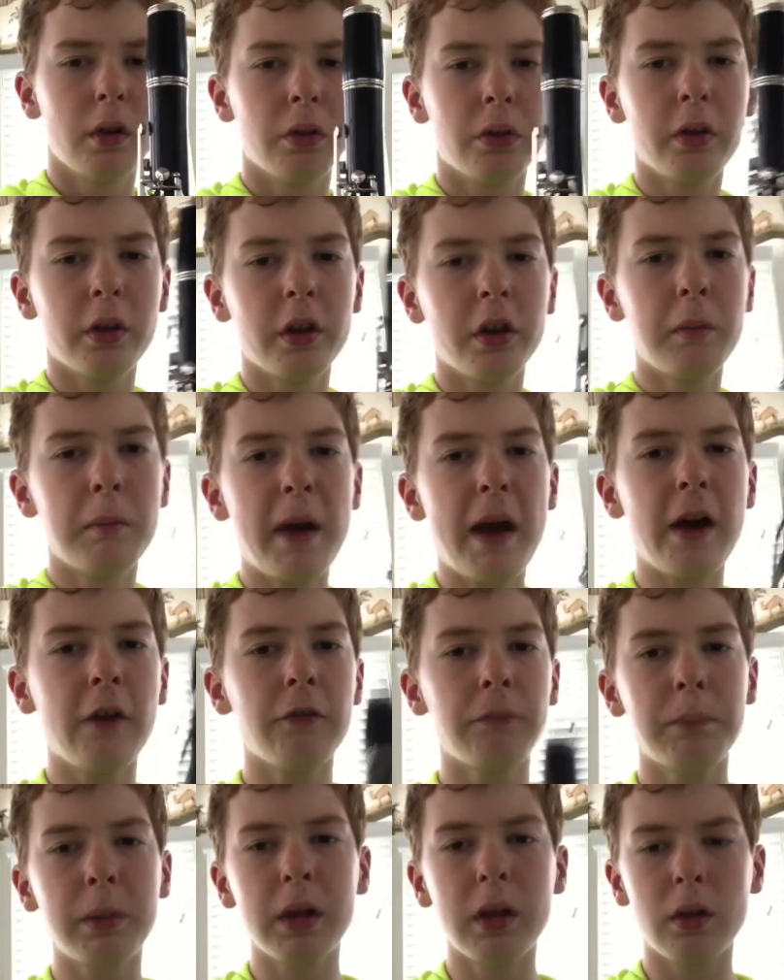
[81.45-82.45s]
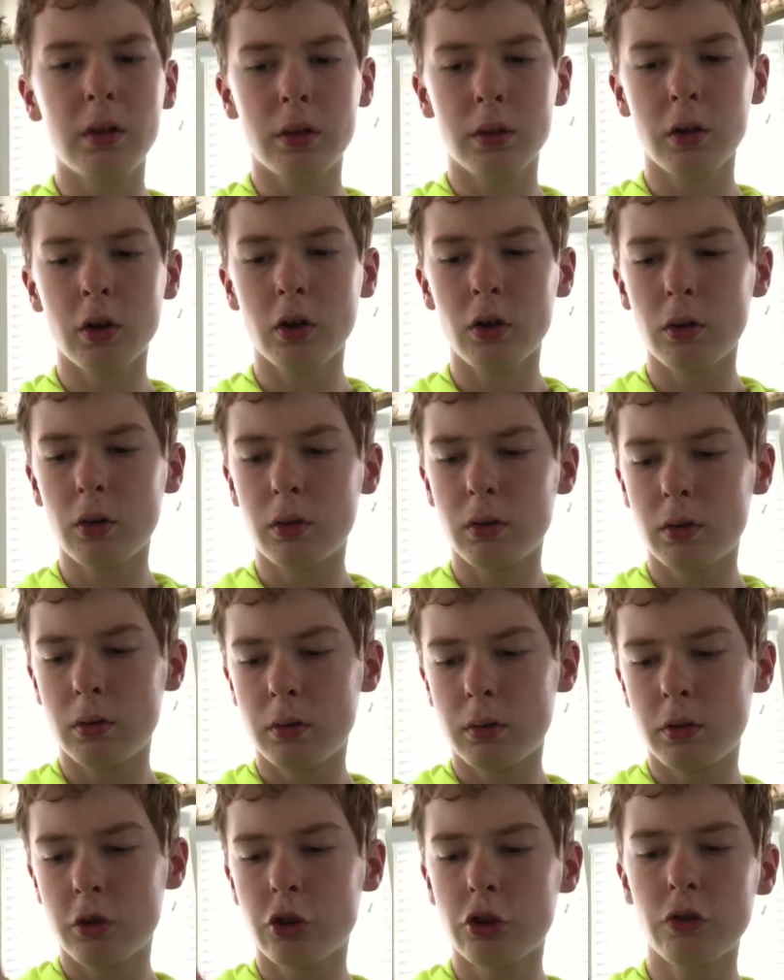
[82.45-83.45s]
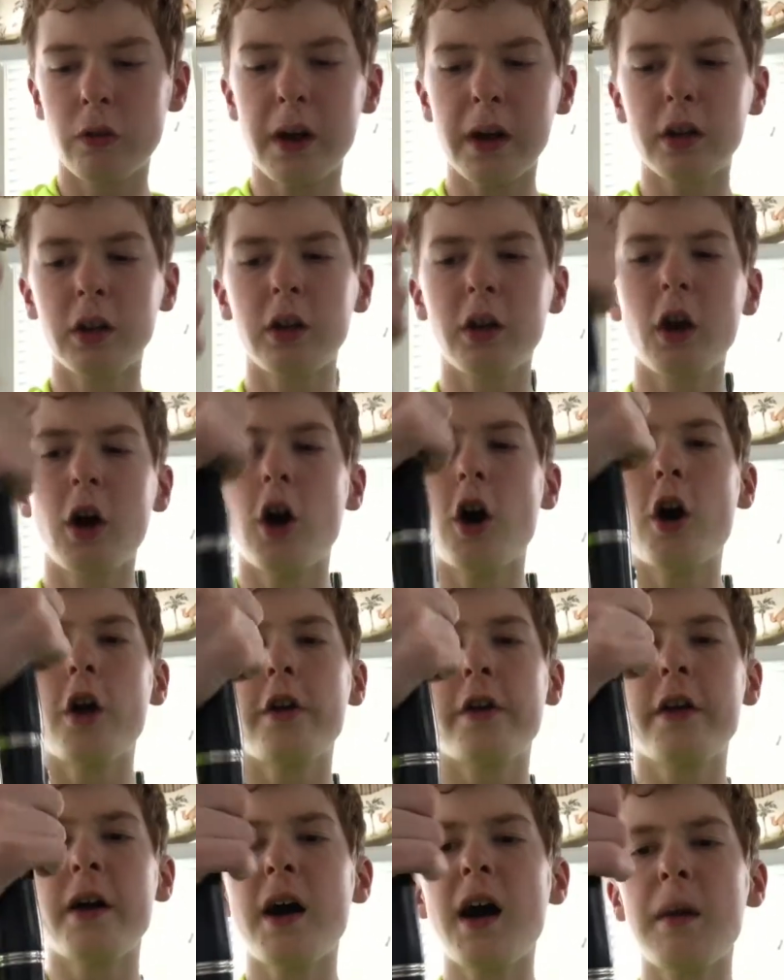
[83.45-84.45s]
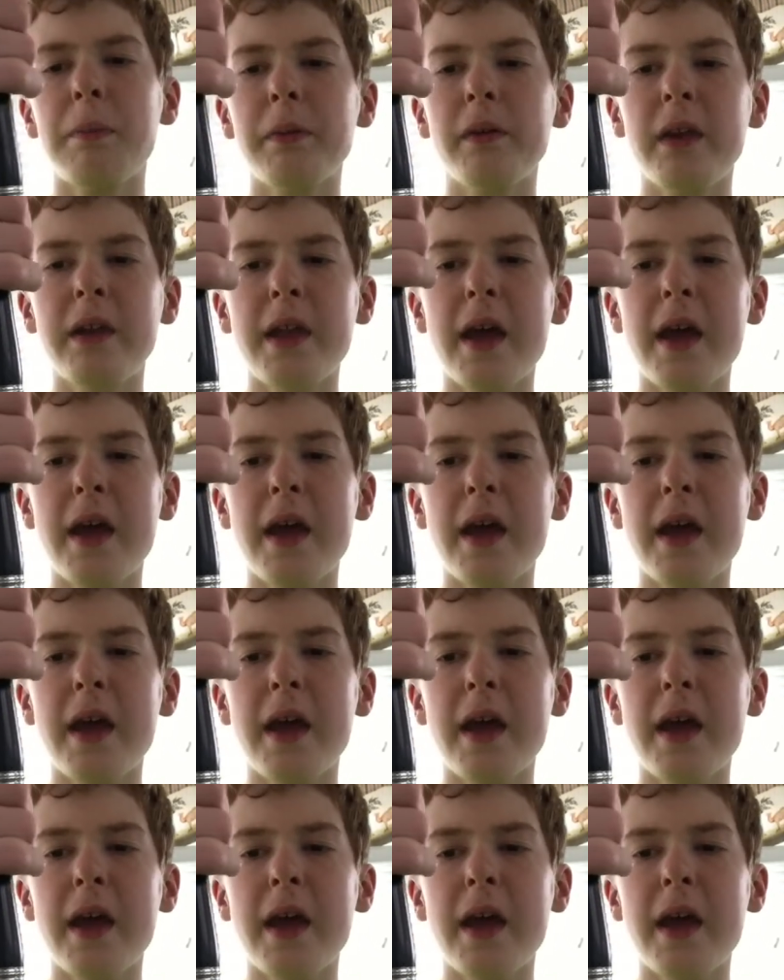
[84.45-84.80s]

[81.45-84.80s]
then your mouthpiece goes directly on top of